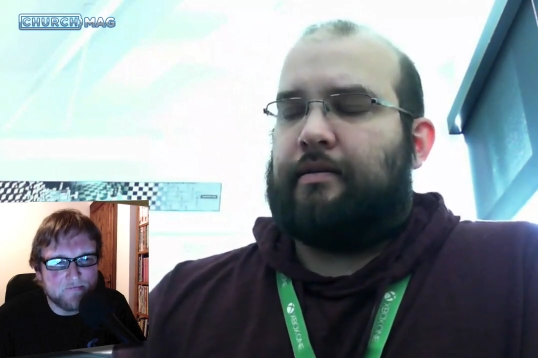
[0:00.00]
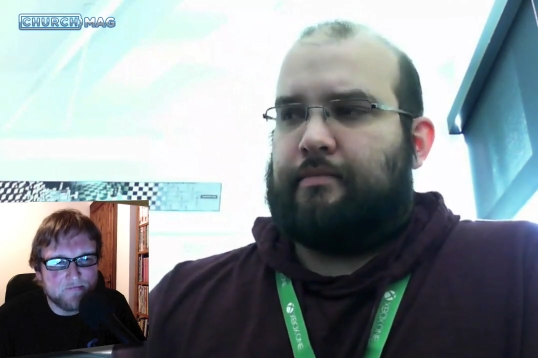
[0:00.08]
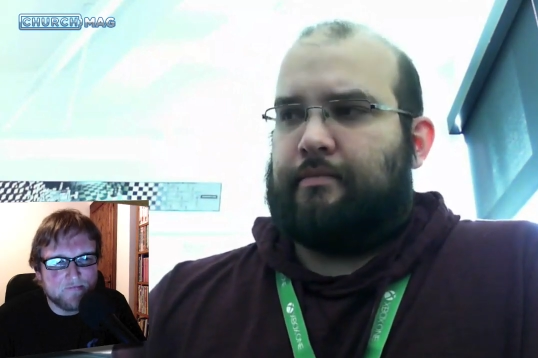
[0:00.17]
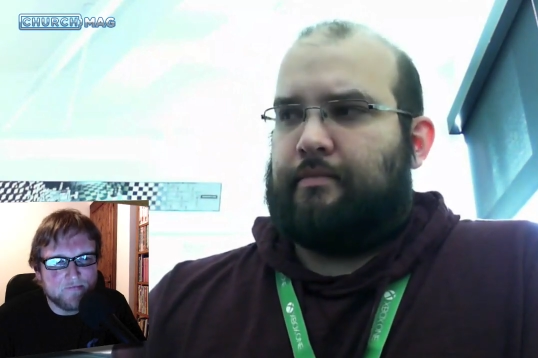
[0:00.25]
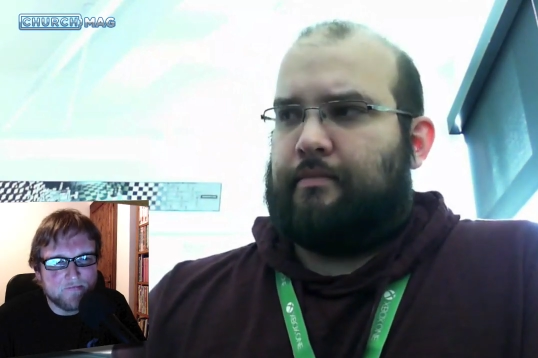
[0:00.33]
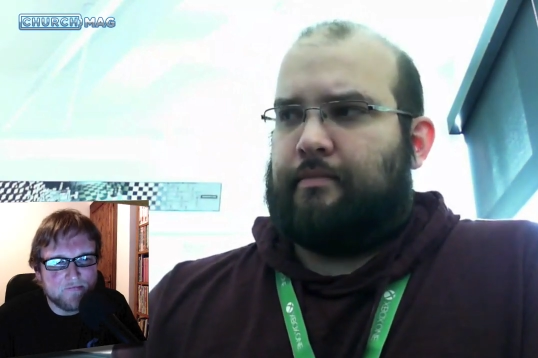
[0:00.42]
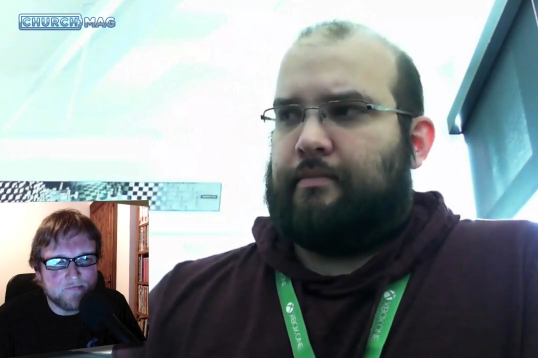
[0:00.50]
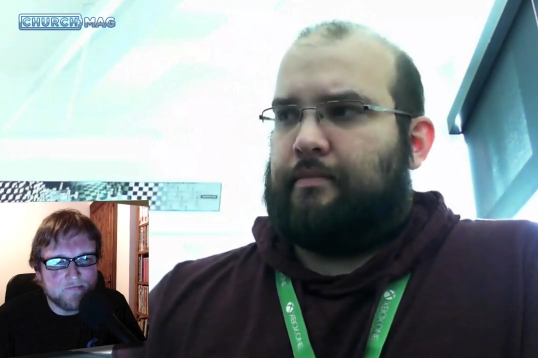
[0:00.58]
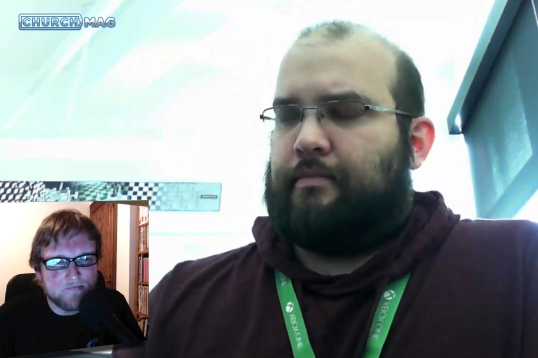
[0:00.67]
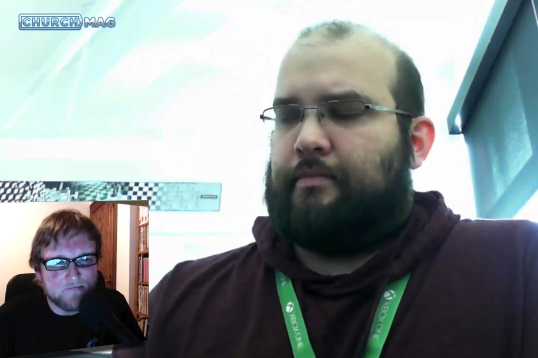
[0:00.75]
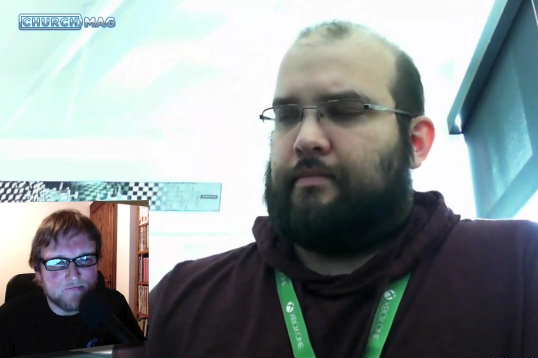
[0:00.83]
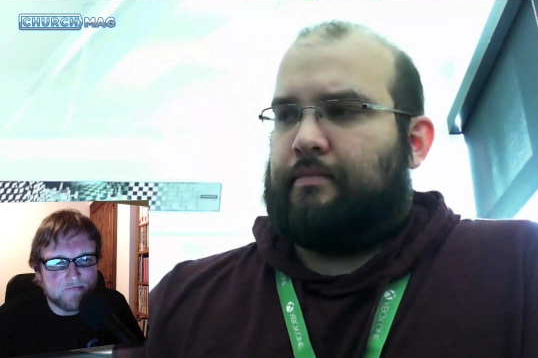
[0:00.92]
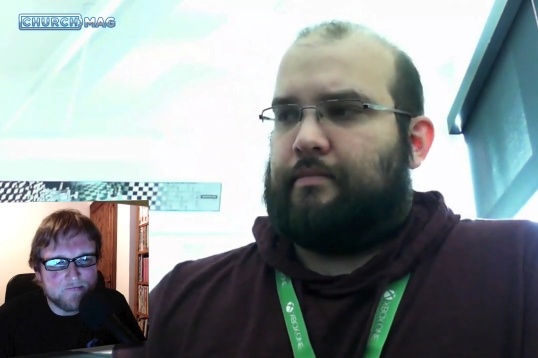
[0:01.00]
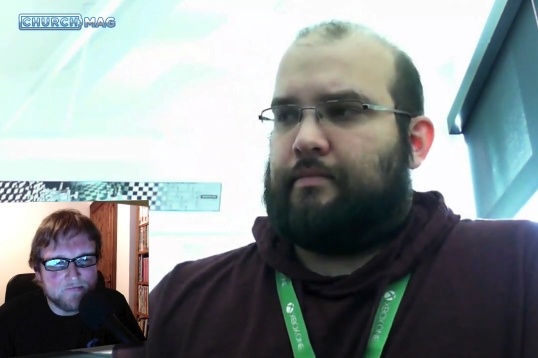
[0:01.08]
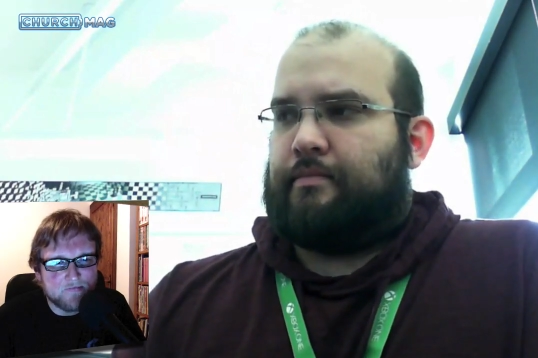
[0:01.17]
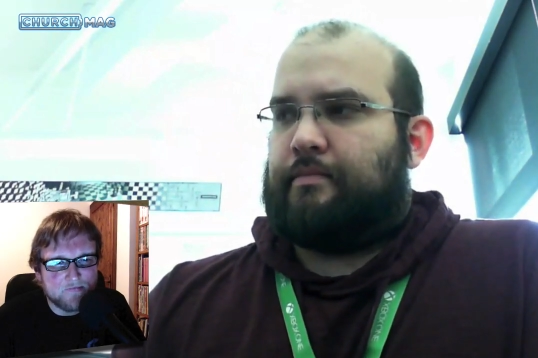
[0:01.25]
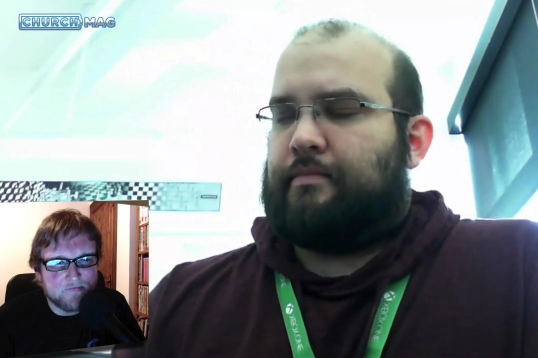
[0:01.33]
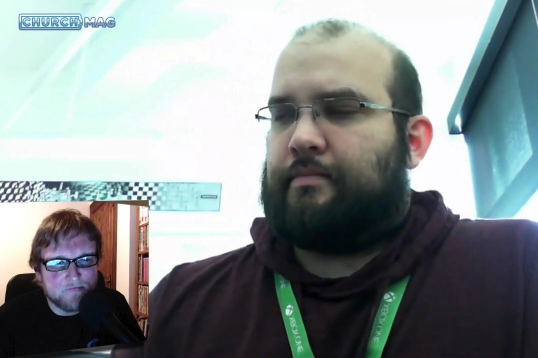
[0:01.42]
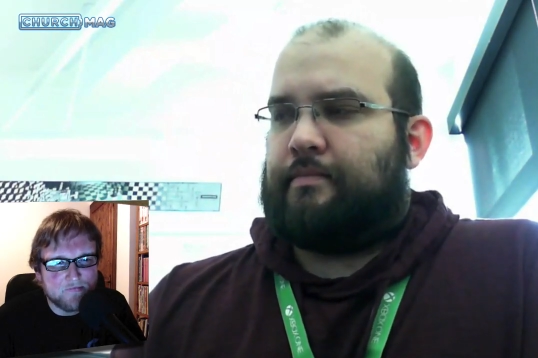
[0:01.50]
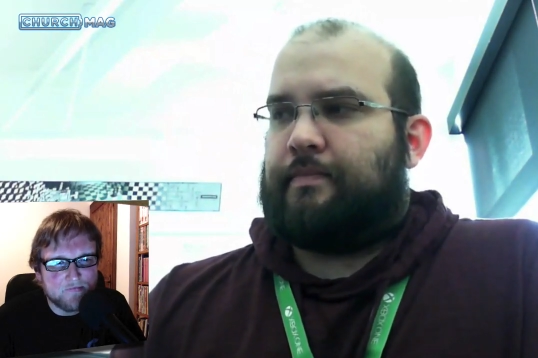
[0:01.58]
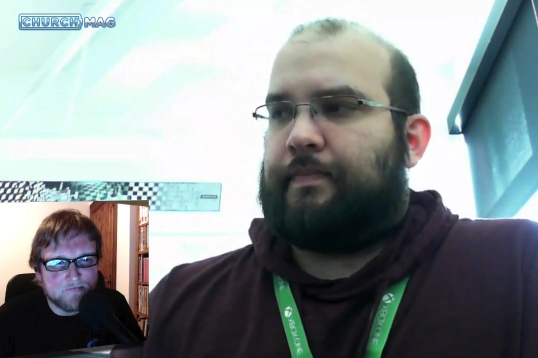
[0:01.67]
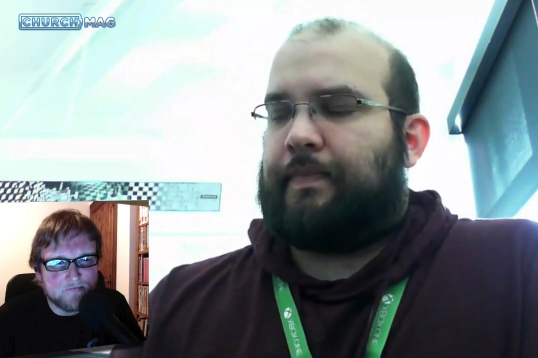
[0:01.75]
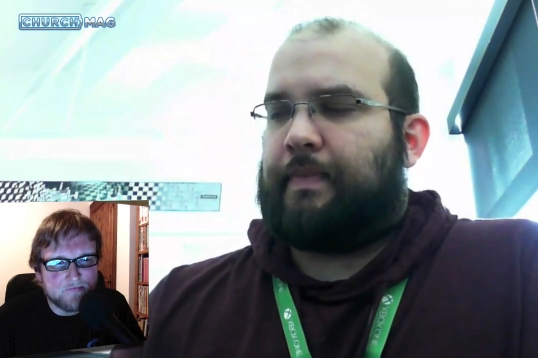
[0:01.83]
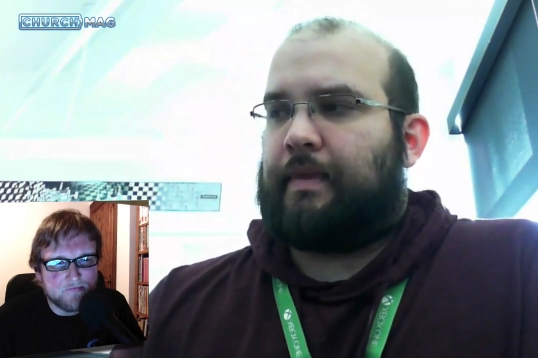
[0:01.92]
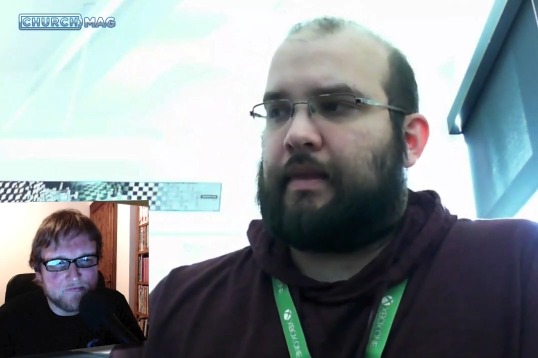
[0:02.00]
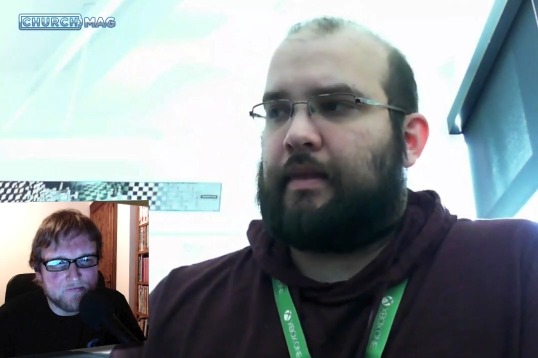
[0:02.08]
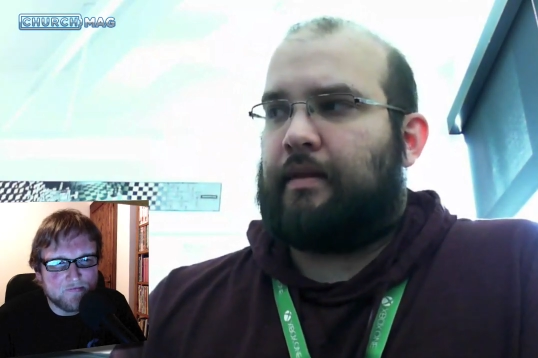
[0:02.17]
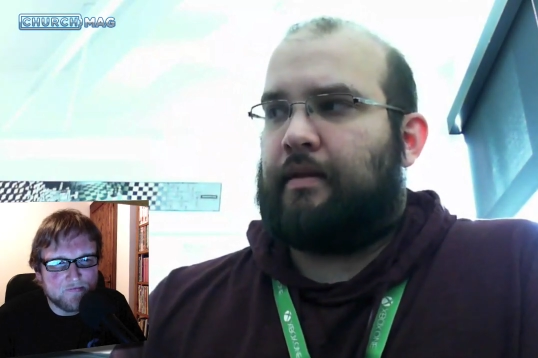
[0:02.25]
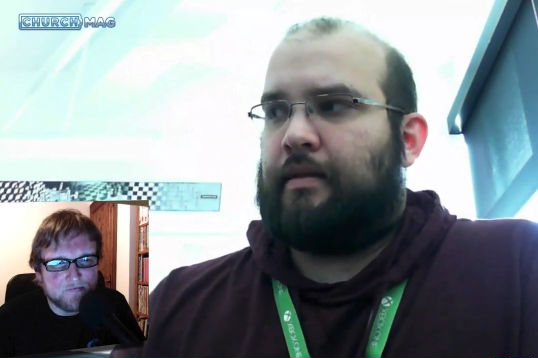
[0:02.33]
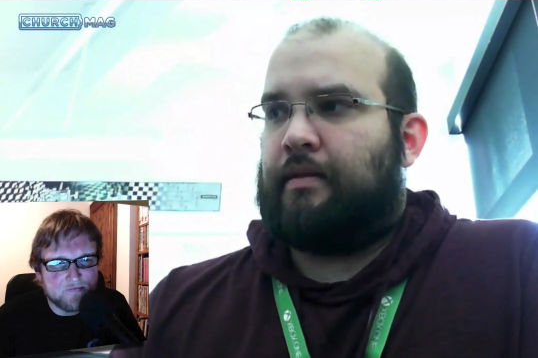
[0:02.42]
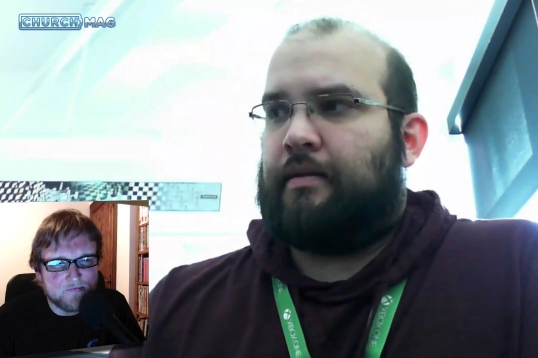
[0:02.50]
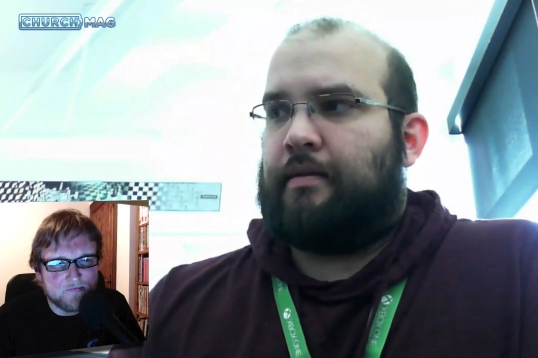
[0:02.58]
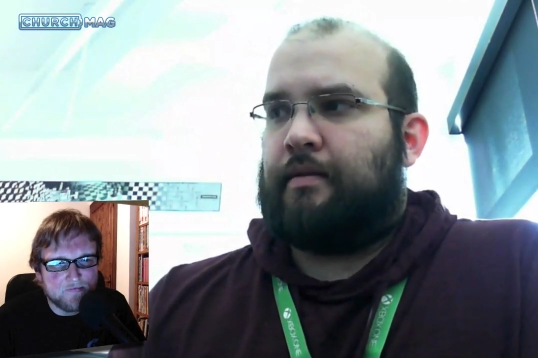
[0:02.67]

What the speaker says: Nothing is said.